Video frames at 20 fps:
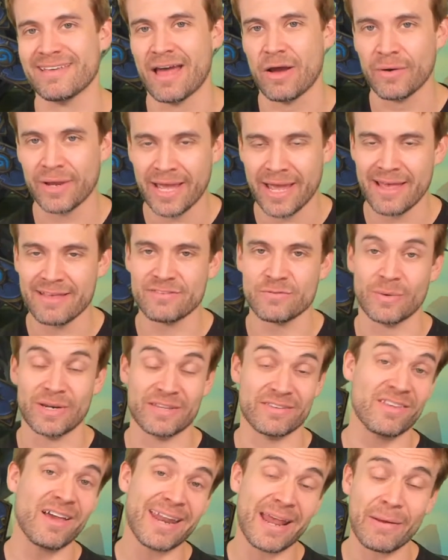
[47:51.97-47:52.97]
outcast. When
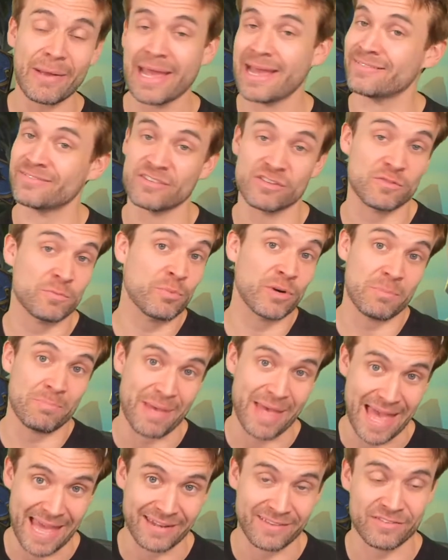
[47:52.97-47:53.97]
it's not outcast, this is pretty bad.